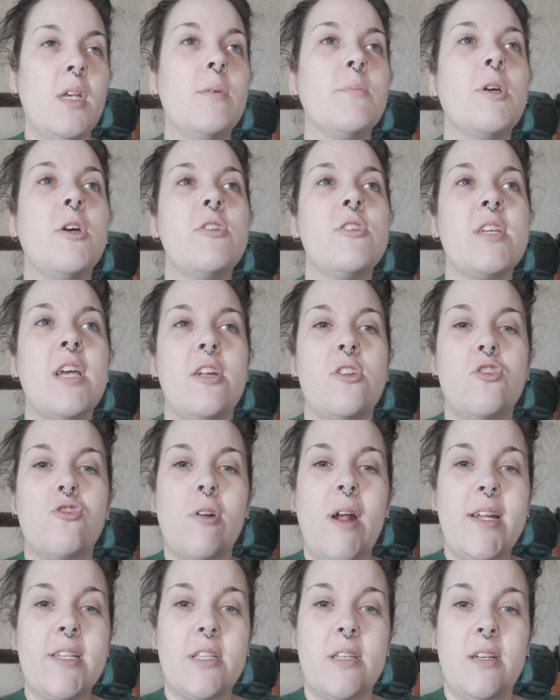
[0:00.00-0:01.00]
I'm going to get a
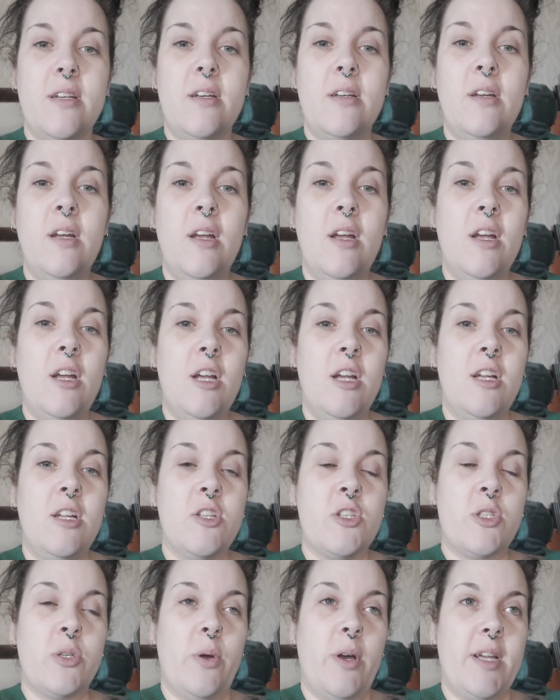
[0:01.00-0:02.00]
dresser
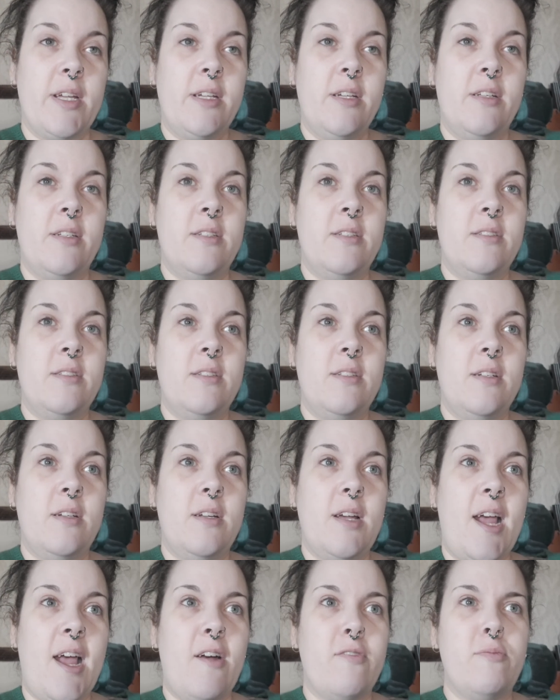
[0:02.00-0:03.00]
so I can
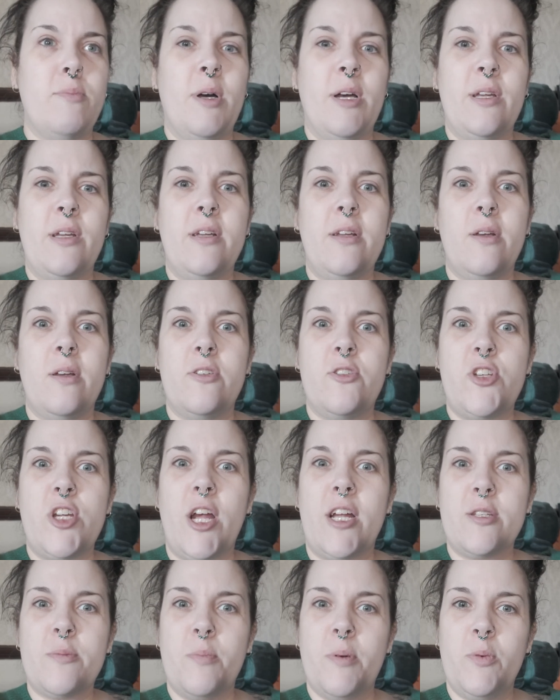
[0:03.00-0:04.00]
have my
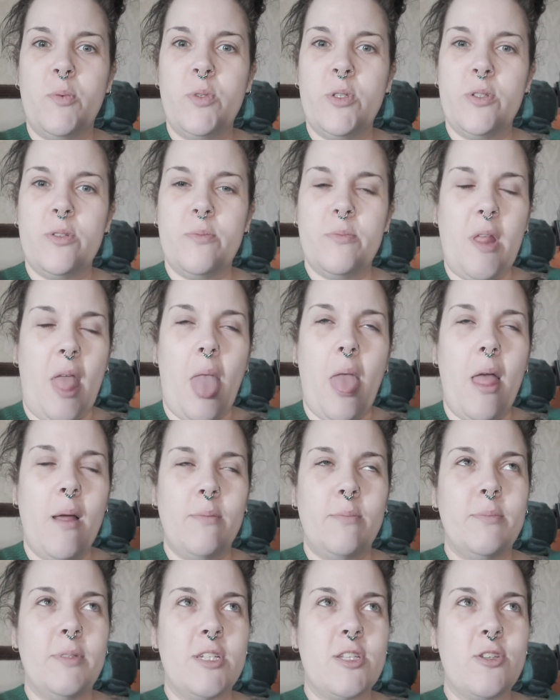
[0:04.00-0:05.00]
my
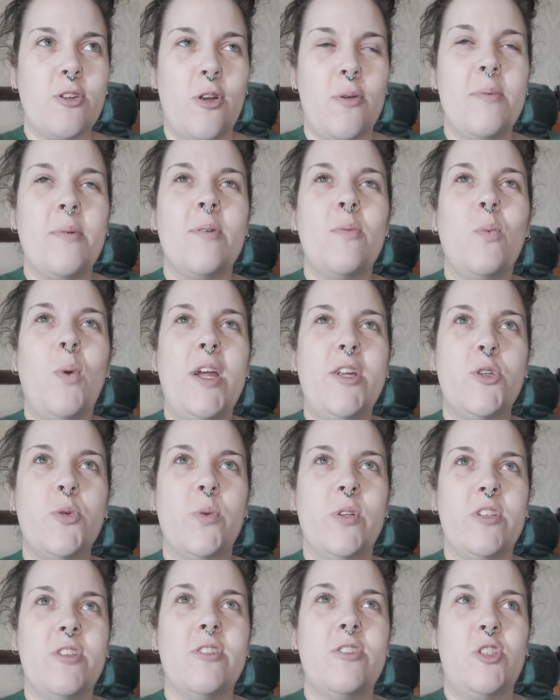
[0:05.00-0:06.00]

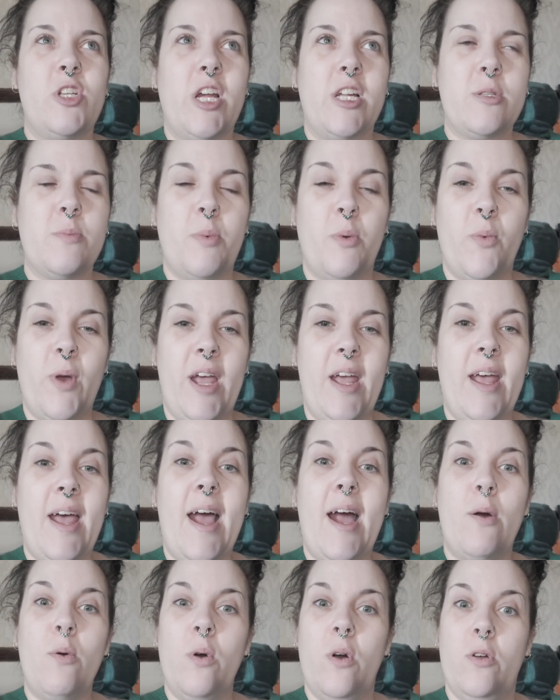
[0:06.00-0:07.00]
Wedgwood Jasperware
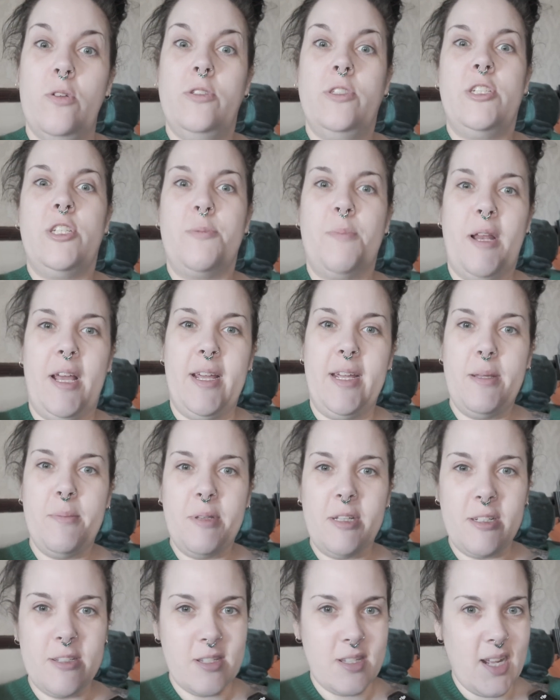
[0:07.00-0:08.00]
out on display,
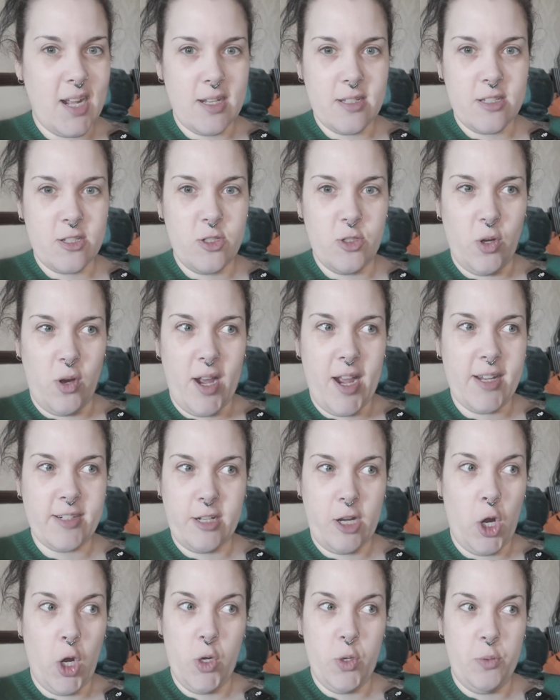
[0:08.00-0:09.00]
because that's not
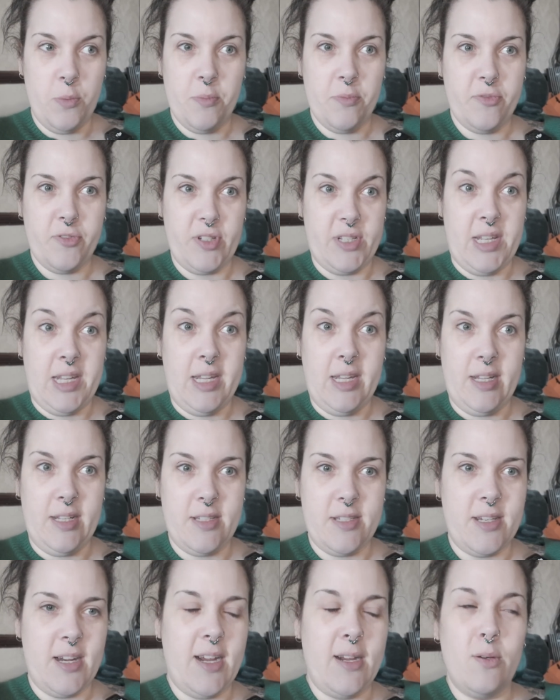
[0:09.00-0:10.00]
had a home for
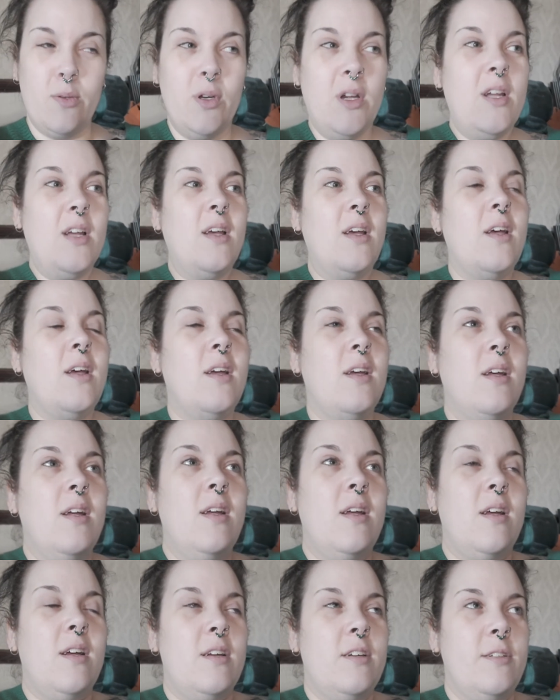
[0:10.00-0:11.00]
years now.
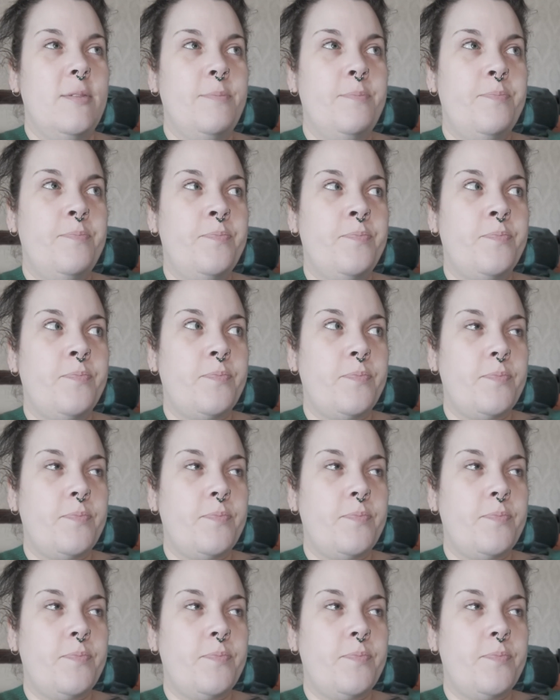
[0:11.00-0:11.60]
And